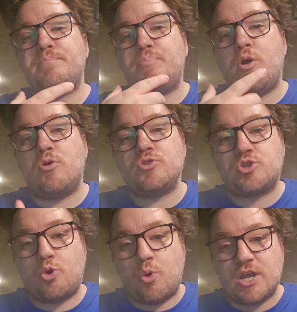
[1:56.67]
pose
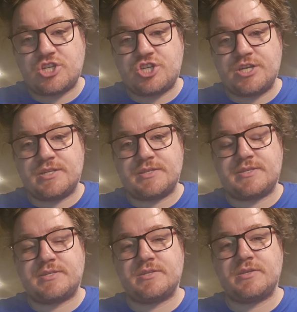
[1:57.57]

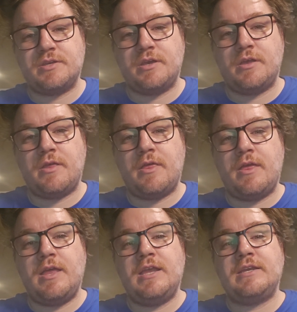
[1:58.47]
questions
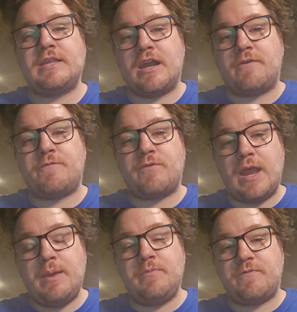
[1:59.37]
that are
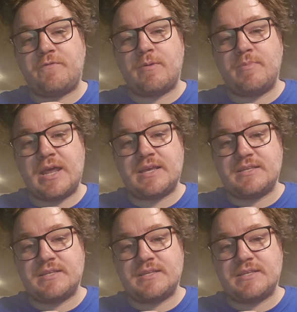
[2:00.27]
framed from that